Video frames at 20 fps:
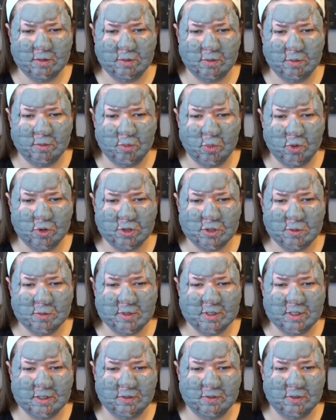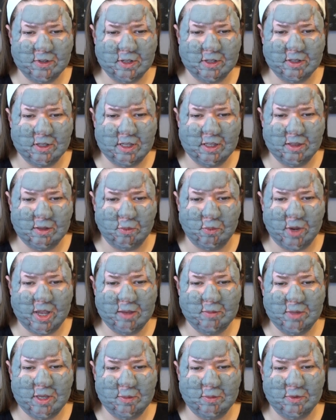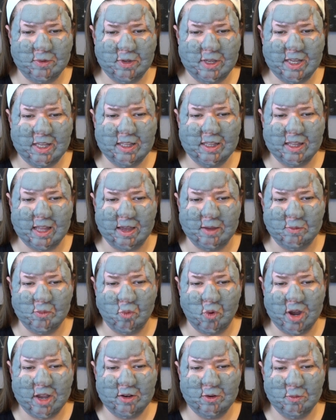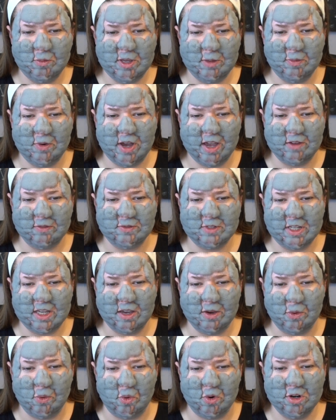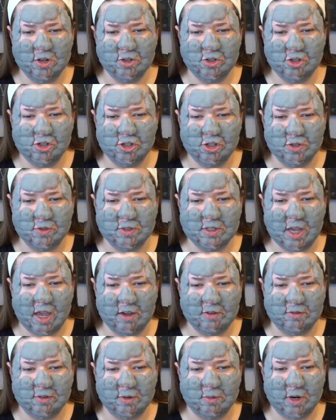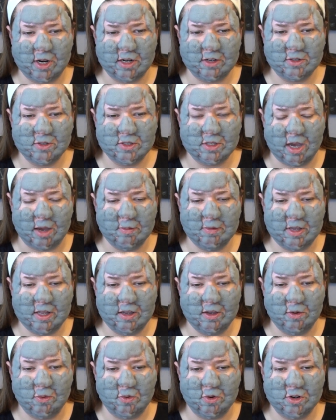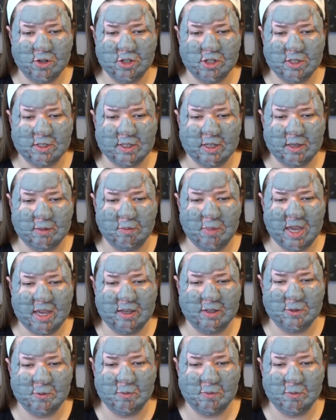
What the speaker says: more specifically, the way people eat them. Why do people have to get orange juice everywhere? Stop eating oranges like pigs,